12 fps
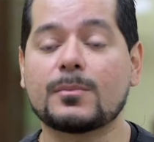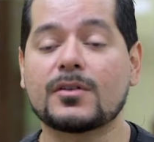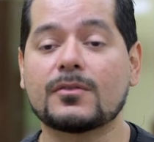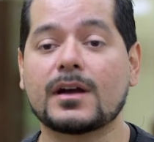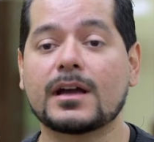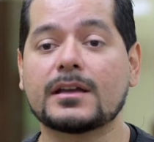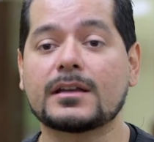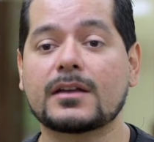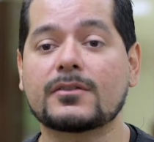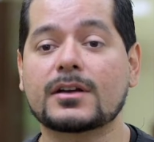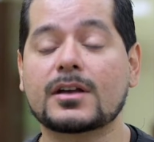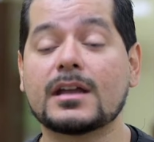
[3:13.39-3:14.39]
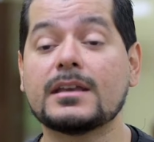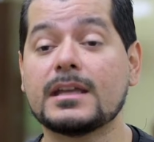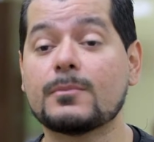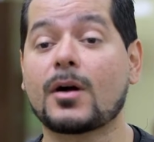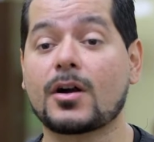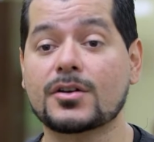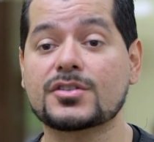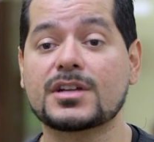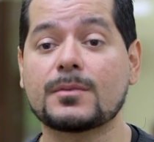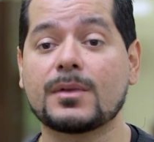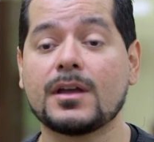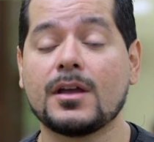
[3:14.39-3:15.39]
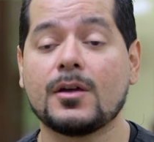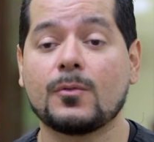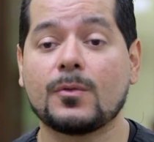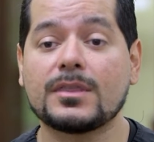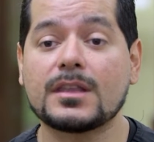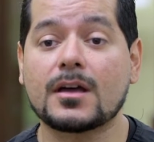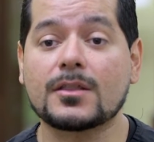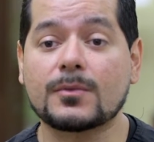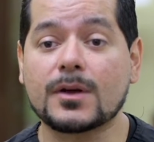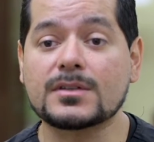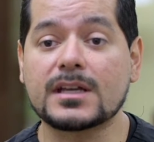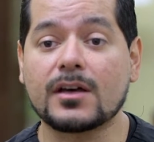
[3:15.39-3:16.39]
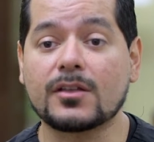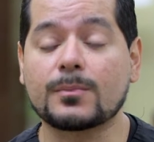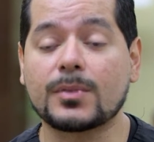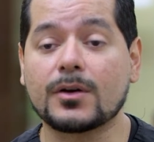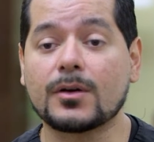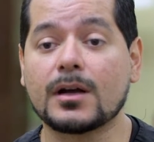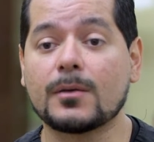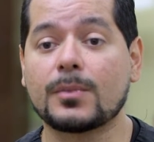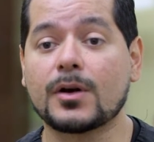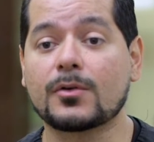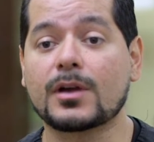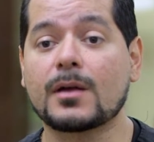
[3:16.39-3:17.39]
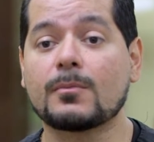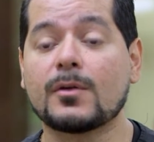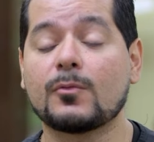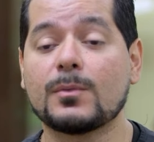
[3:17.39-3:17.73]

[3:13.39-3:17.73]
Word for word: provide kind of a, a, neat partnership with the On the Road to Health pro, uh, program.